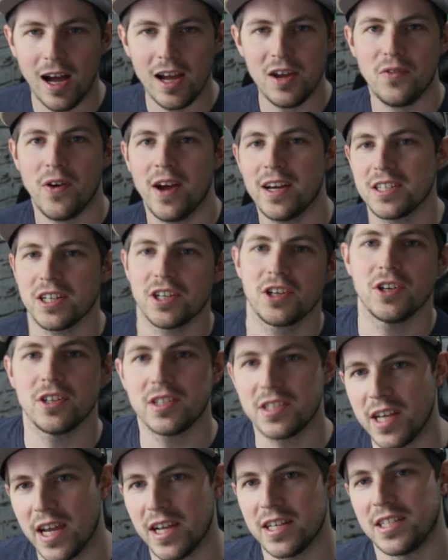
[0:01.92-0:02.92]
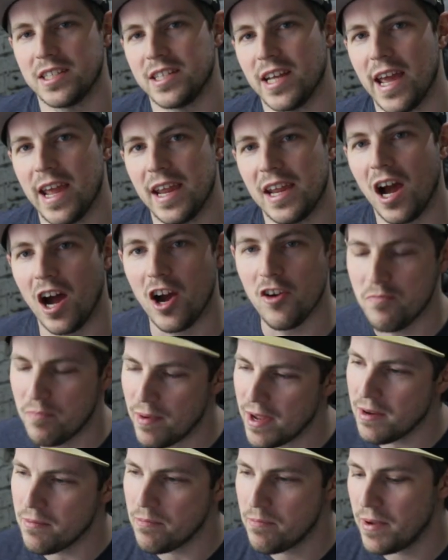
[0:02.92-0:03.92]
I've had a good day today. I've
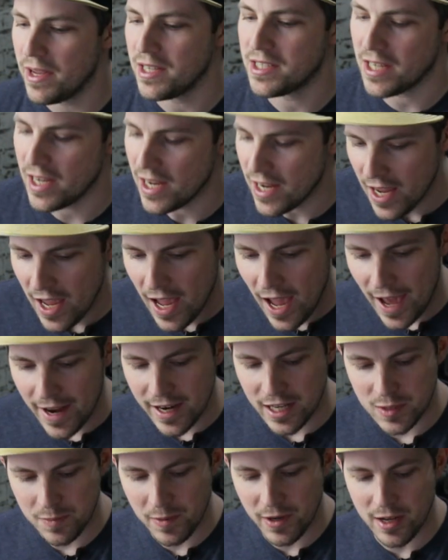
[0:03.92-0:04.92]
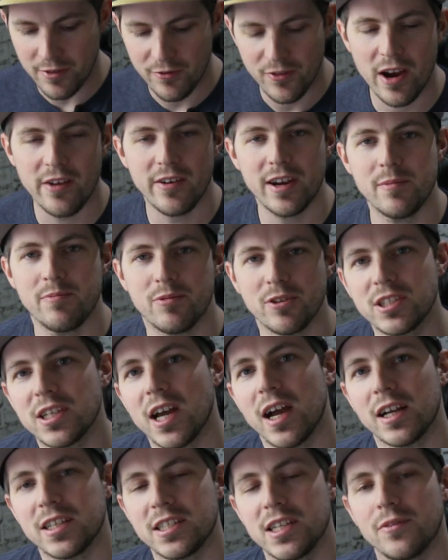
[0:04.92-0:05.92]
been busy and it's been a very
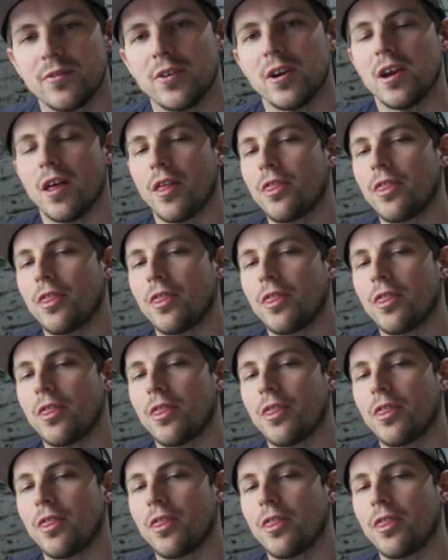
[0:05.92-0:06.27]
productive